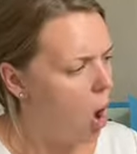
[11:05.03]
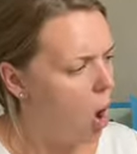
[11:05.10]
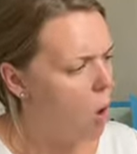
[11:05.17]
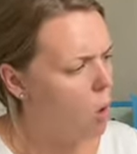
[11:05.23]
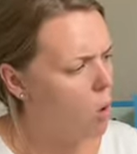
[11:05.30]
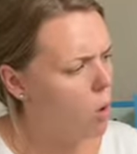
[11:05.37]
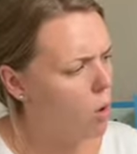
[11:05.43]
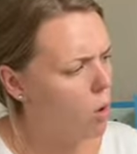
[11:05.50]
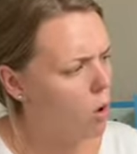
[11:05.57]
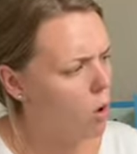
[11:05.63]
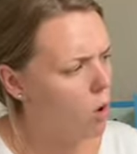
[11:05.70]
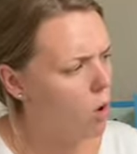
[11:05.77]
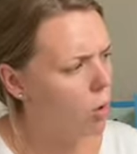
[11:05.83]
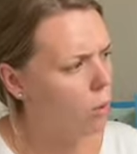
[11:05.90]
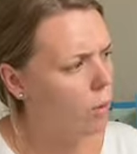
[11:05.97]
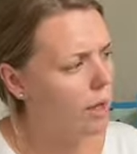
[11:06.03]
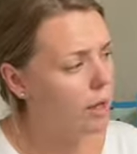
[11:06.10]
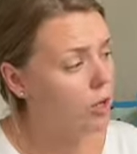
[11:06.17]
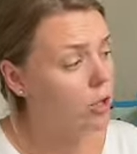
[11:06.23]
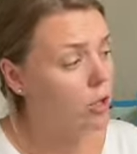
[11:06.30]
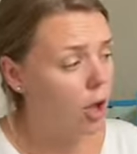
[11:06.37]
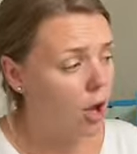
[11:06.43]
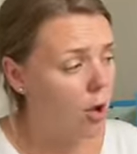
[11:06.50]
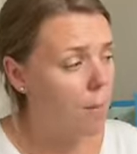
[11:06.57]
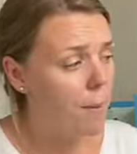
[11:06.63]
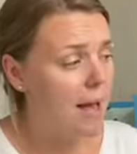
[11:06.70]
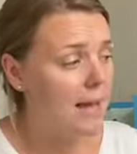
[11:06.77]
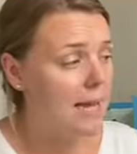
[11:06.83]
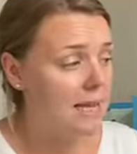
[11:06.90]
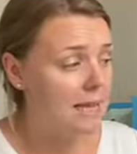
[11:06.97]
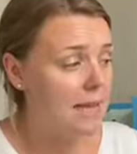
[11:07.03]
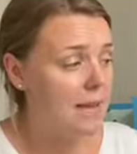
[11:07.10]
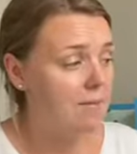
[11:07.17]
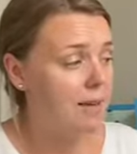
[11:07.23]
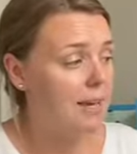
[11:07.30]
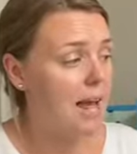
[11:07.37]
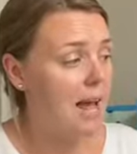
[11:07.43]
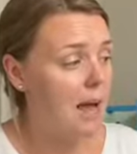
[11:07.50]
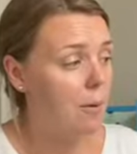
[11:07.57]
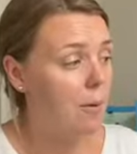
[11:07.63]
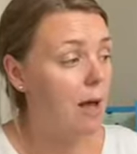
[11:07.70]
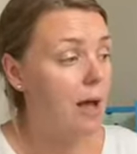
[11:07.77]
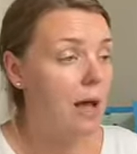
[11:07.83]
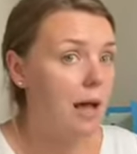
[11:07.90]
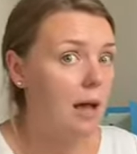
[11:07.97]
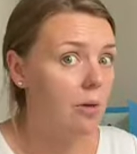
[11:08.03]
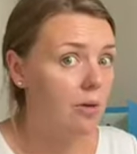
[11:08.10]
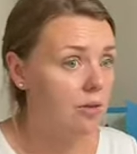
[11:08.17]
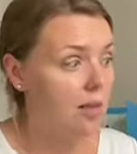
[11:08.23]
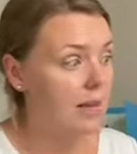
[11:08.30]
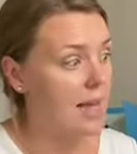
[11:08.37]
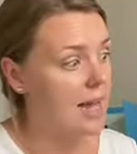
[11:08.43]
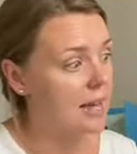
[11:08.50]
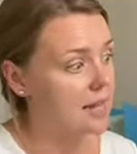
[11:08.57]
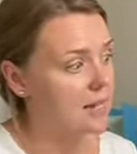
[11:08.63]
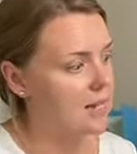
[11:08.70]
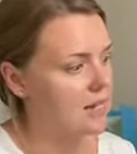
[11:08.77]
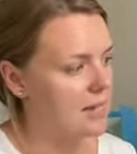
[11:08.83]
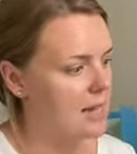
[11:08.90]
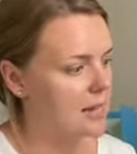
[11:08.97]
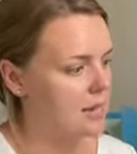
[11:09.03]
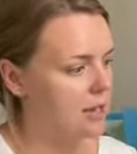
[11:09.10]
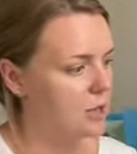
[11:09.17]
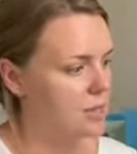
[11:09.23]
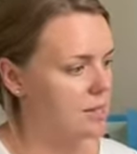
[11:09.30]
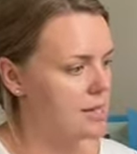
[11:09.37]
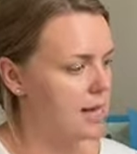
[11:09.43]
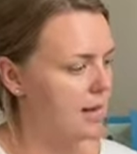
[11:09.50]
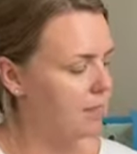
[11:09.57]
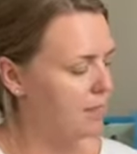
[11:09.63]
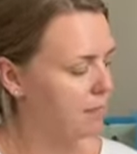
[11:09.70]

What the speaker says: "Or we could go back and live in our house again," said Lucy.